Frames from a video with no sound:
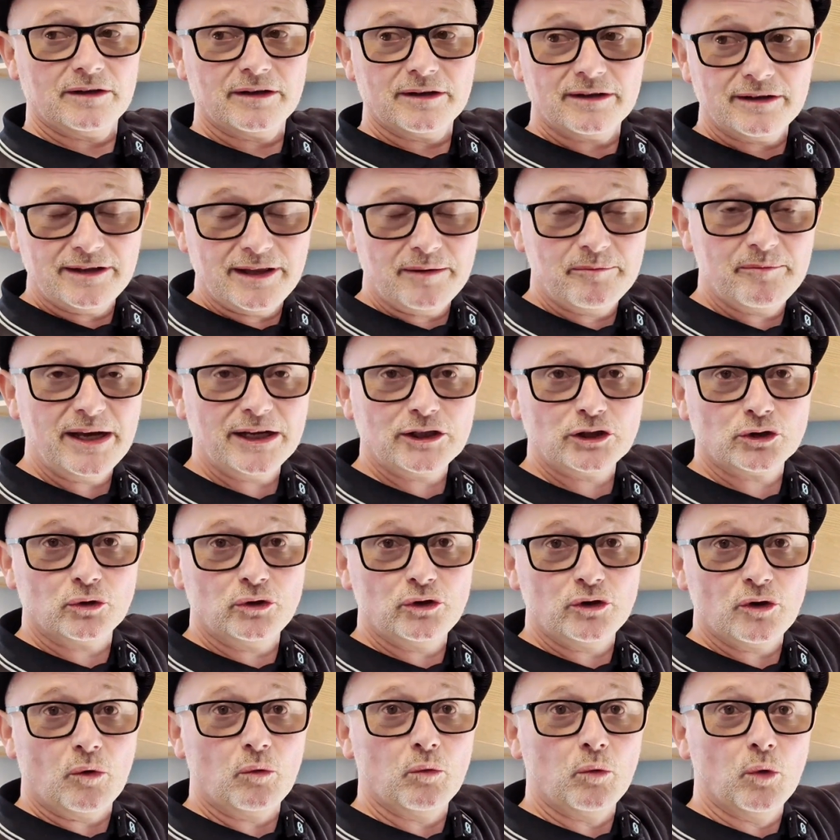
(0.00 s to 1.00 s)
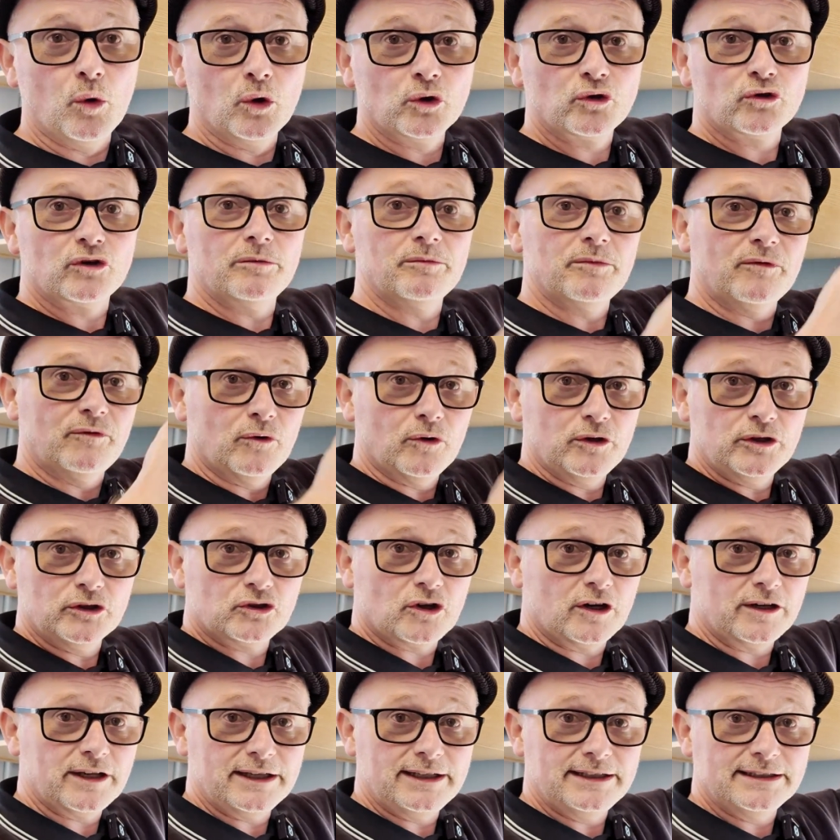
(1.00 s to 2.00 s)
then make sure you've got water in before you
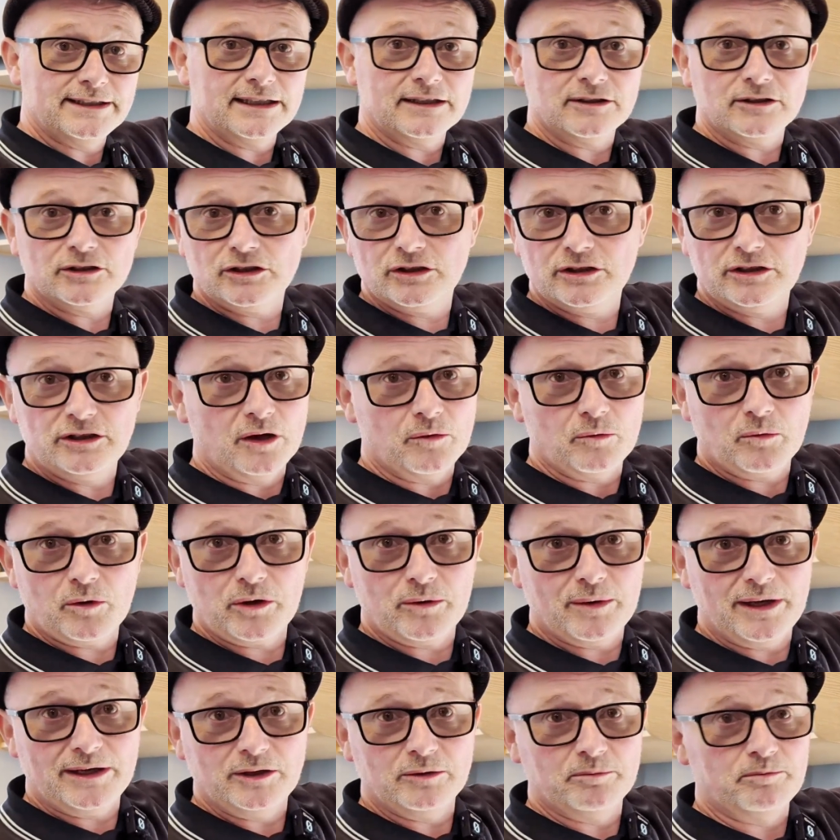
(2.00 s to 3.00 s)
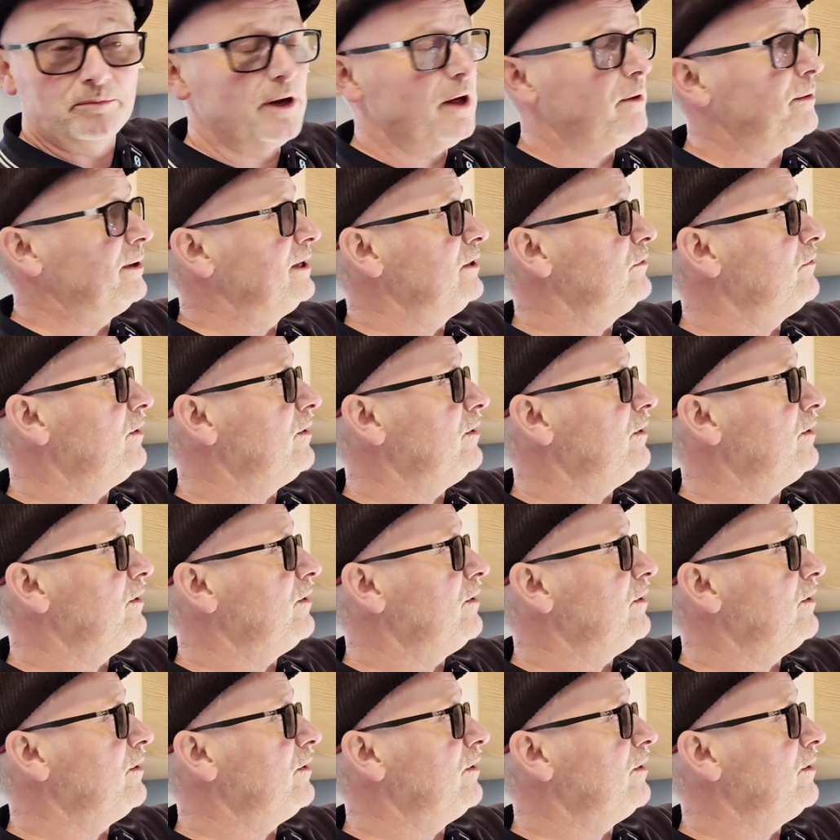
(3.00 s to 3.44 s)
try to heat it, because you don't want to end up blowing your